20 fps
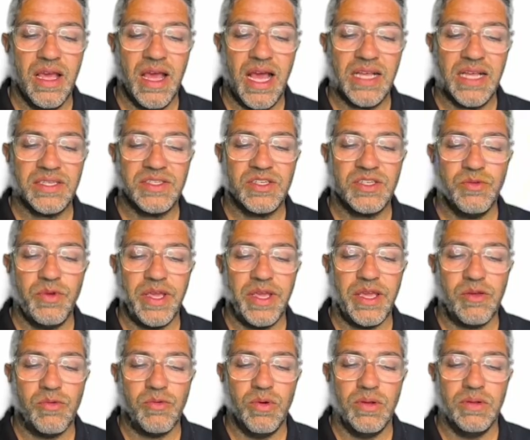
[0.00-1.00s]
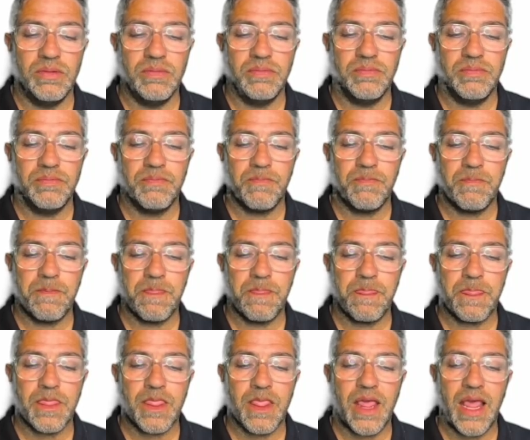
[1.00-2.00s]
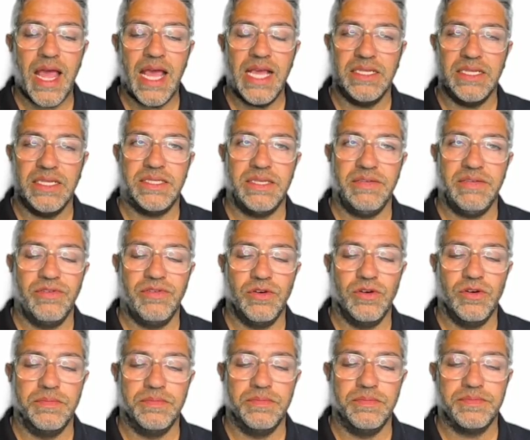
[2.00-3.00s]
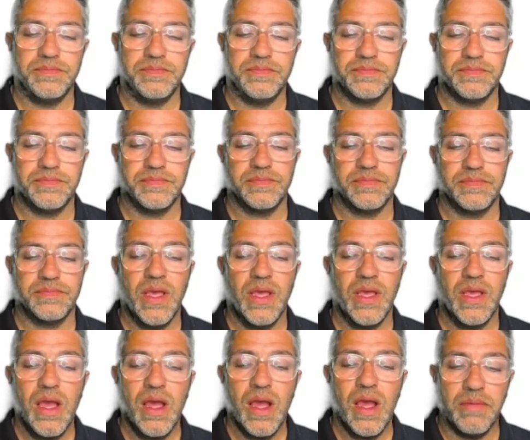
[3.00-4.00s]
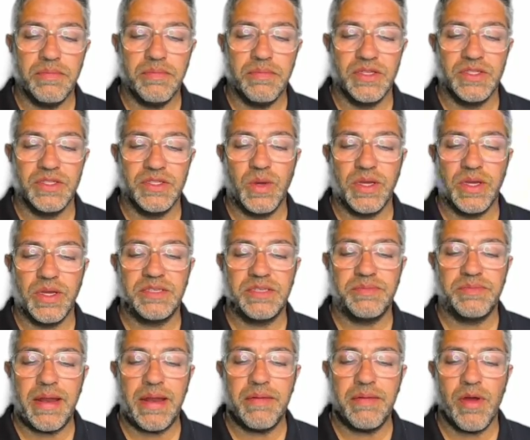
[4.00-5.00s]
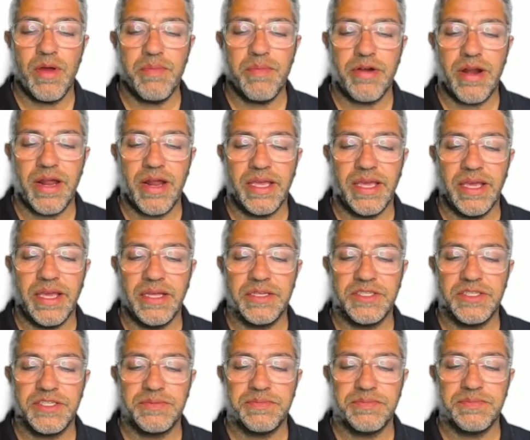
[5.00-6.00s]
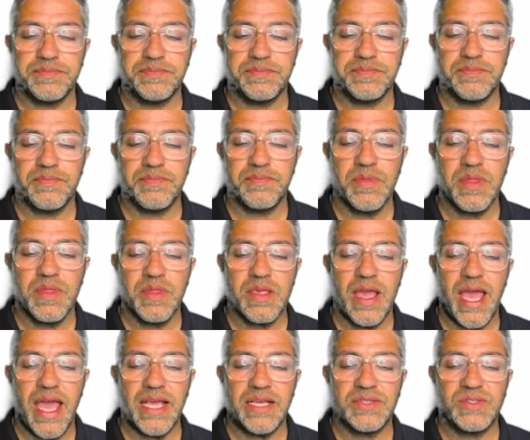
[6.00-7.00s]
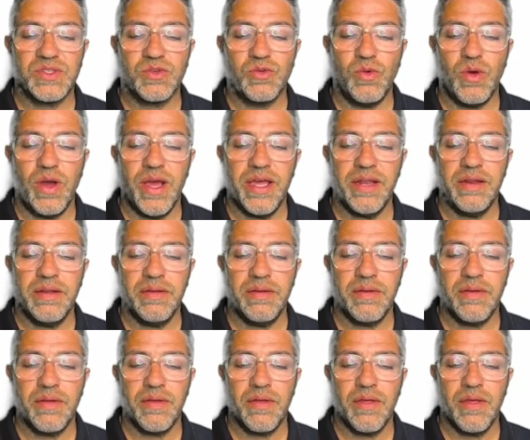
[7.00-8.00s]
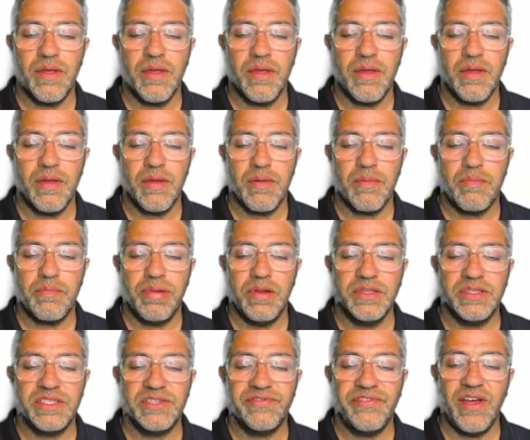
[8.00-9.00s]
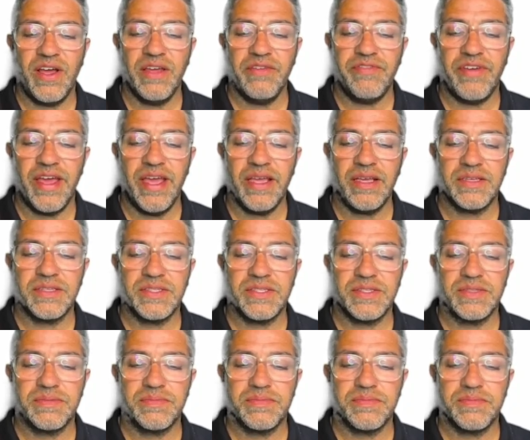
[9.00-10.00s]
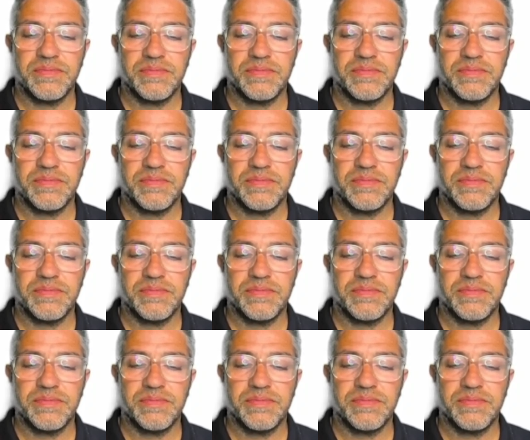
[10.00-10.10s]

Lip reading: has to equal 84. I'm going to expand my brackets. X squared plus 5x